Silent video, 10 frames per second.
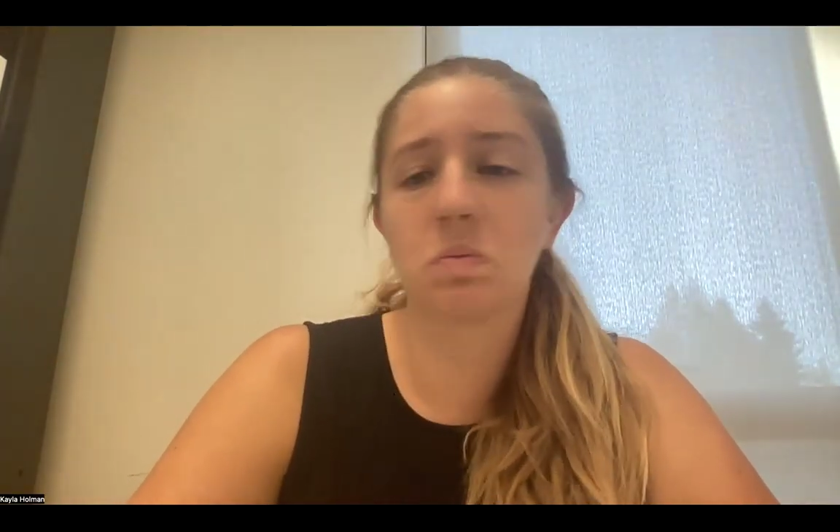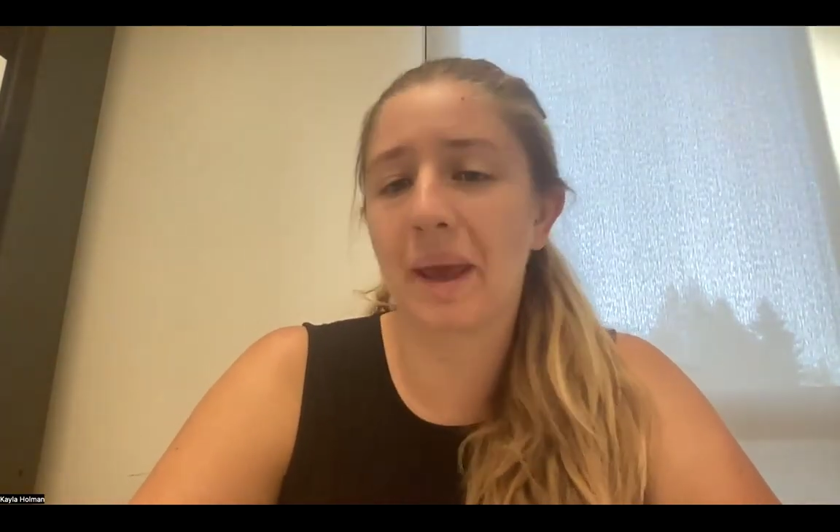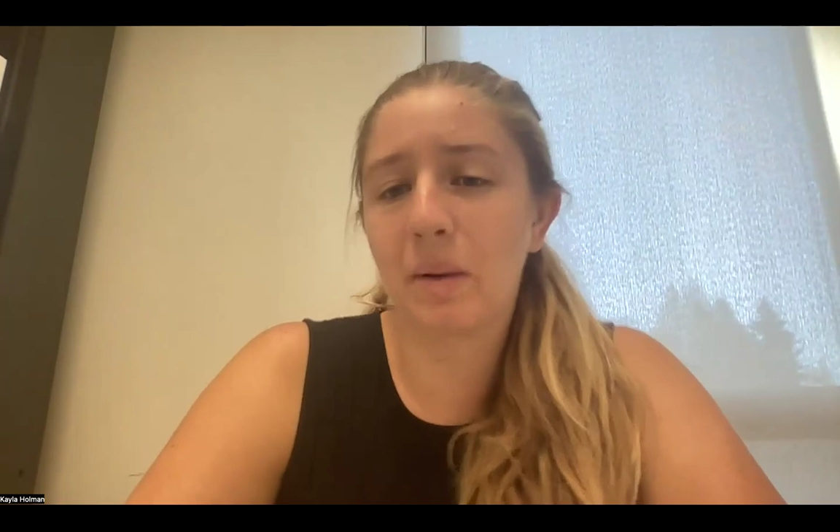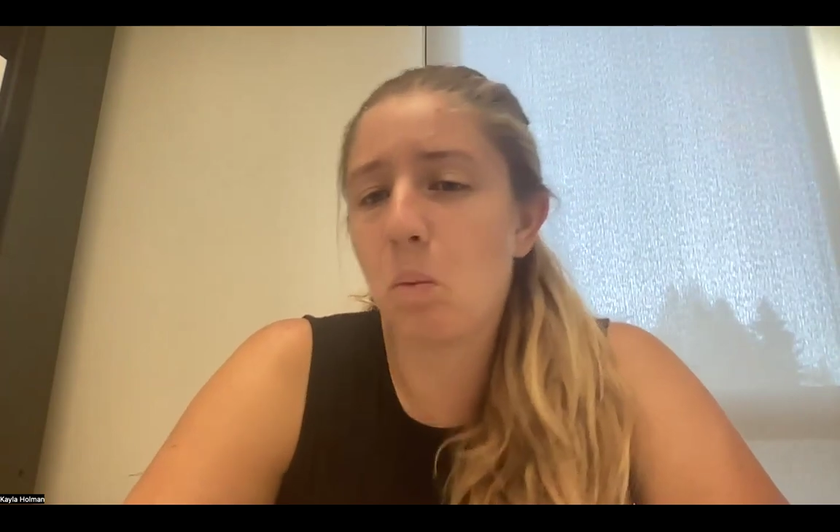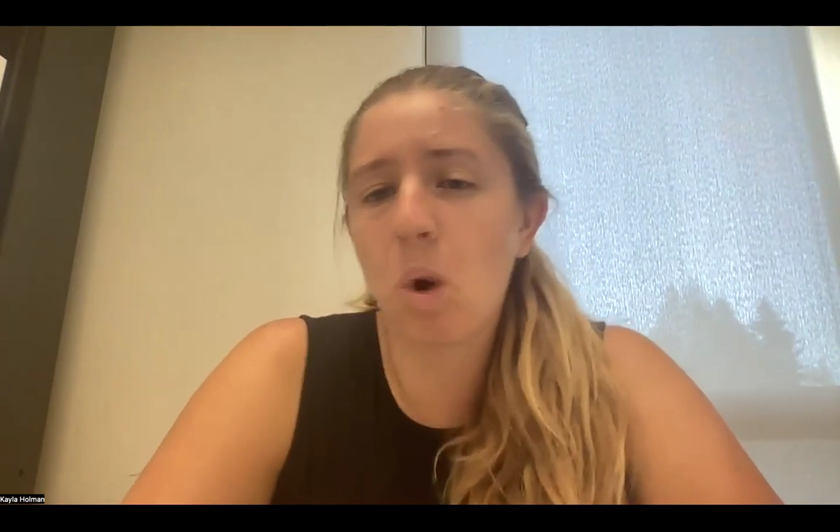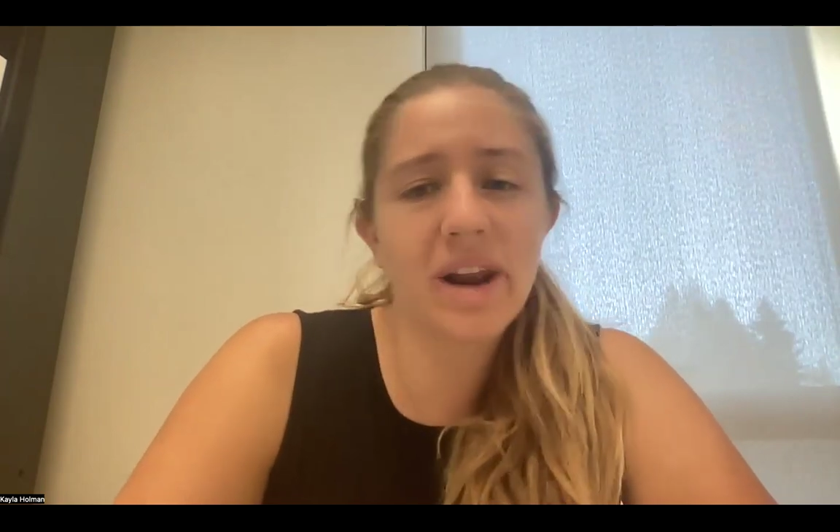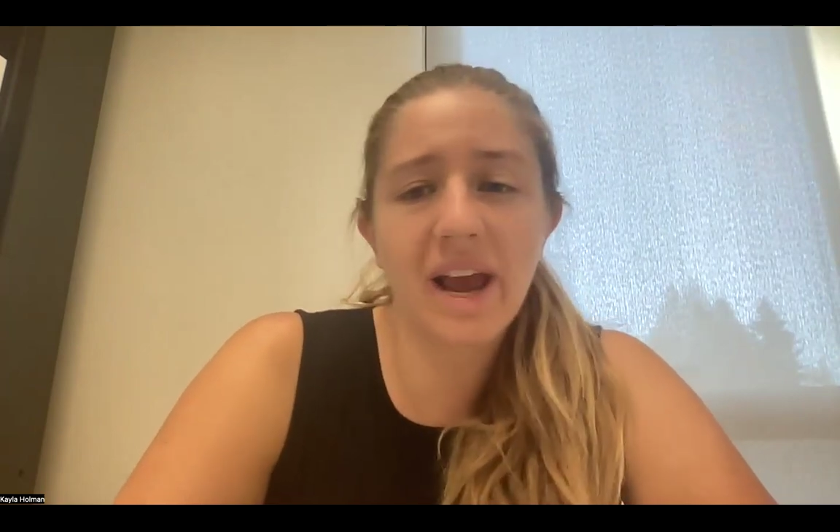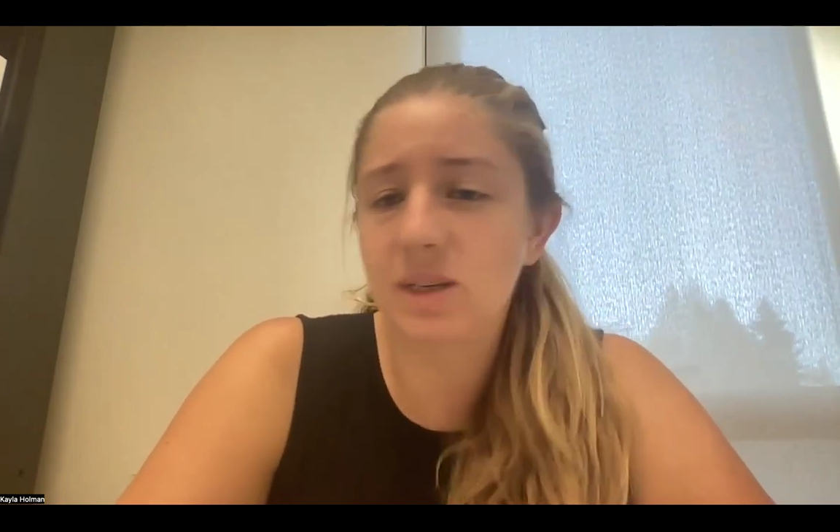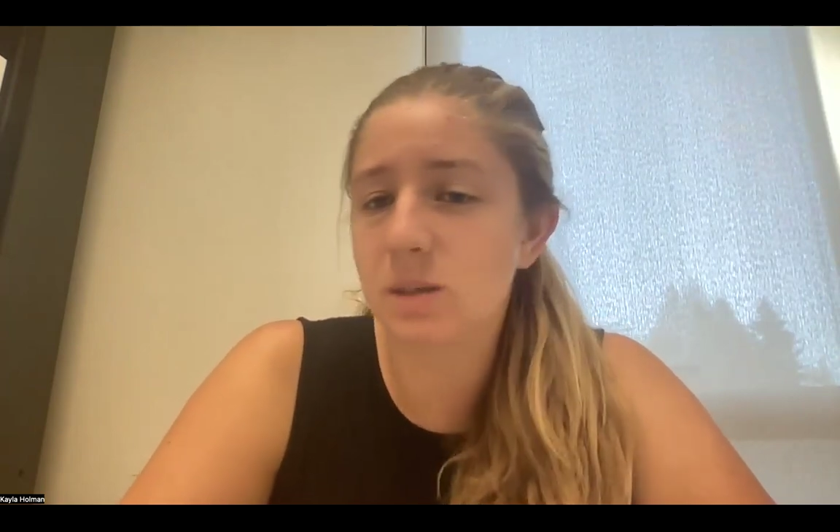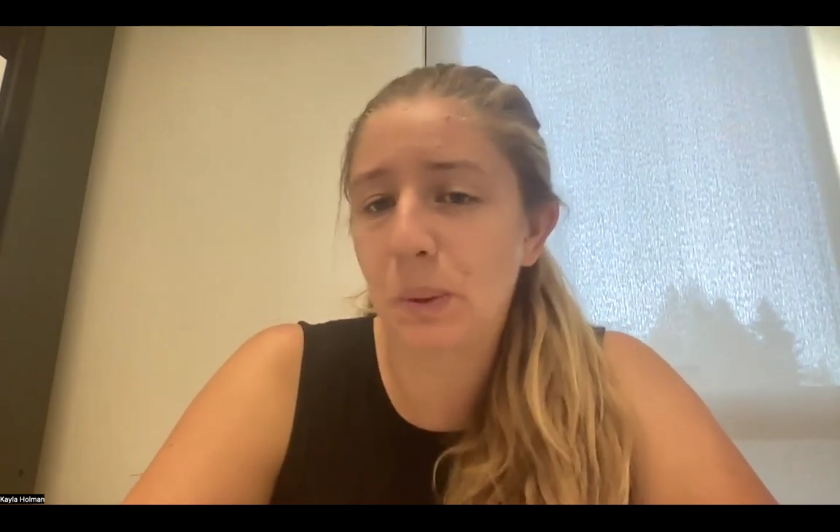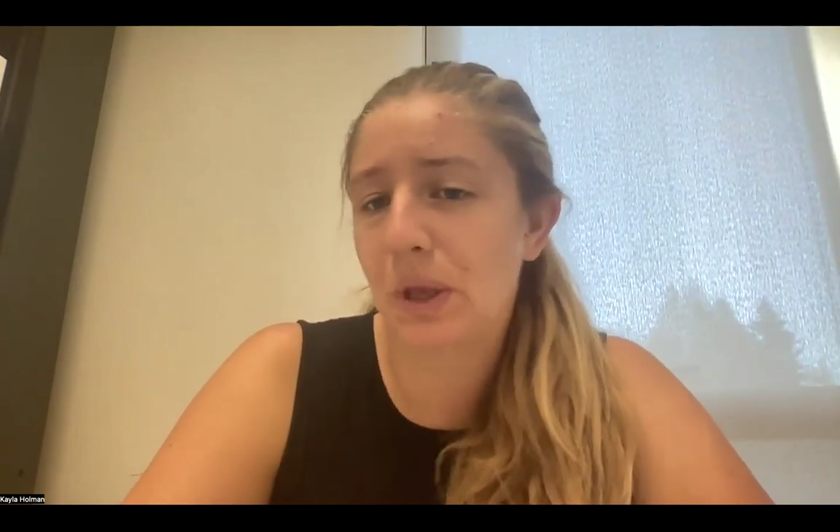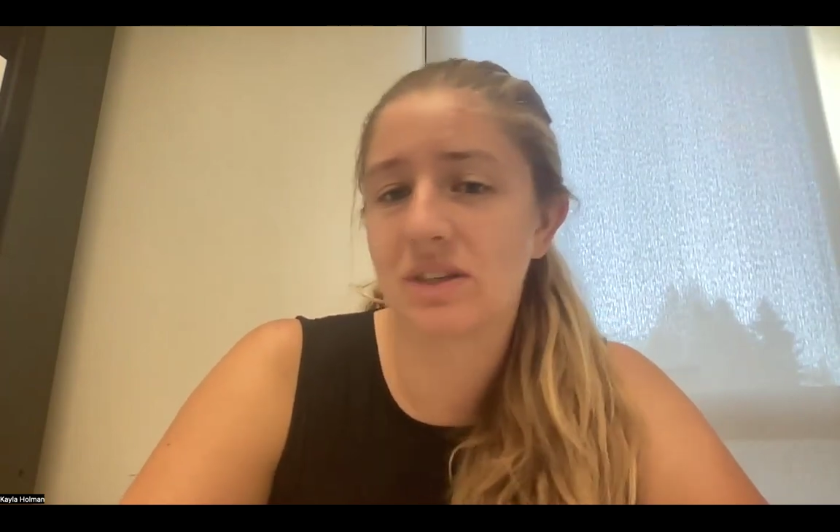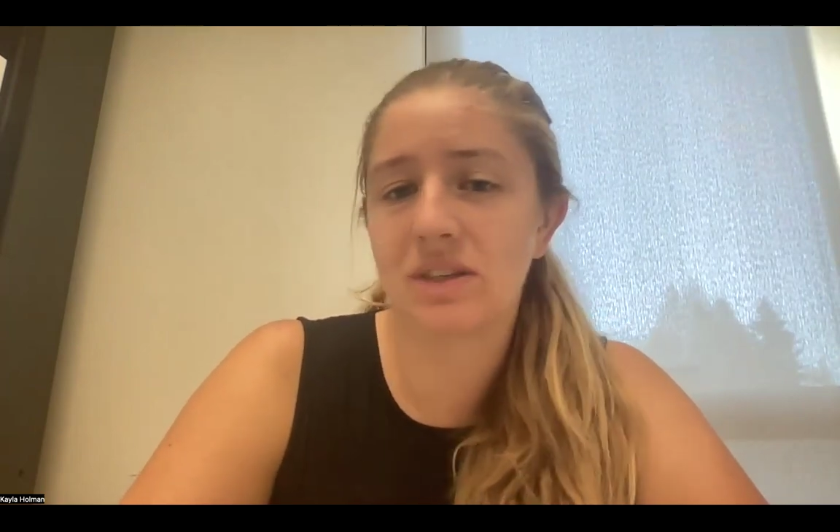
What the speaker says: like 1x plus